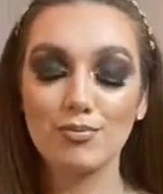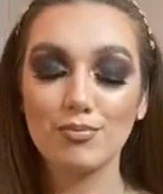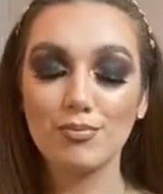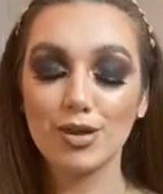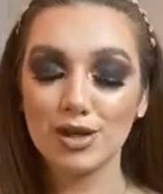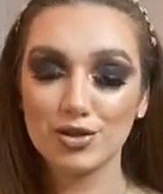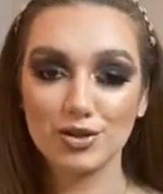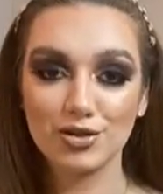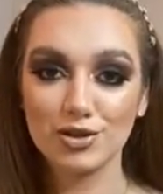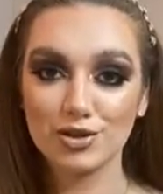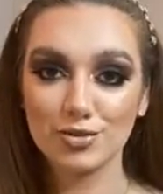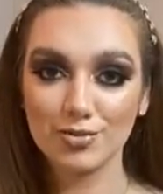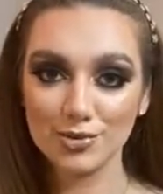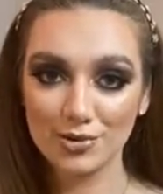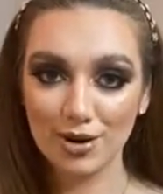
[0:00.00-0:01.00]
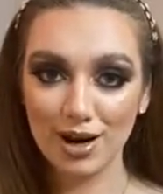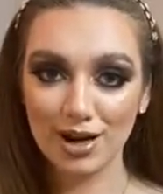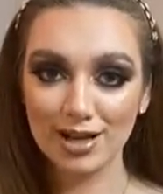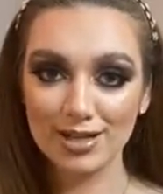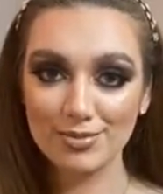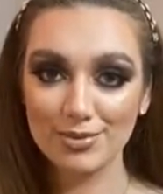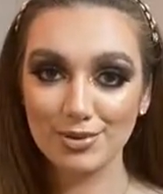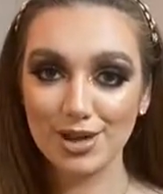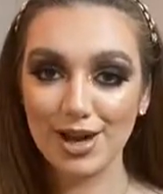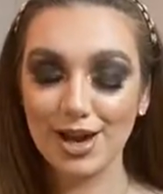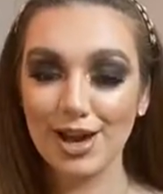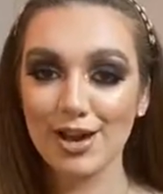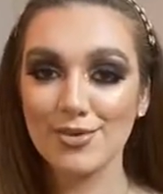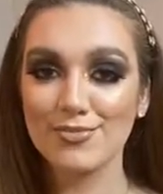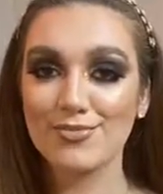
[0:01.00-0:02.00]
Make sure to subscribe,
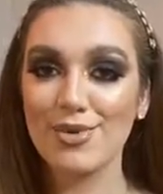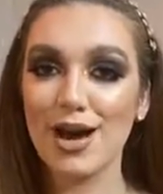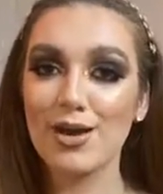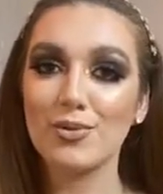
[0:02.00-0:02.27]
I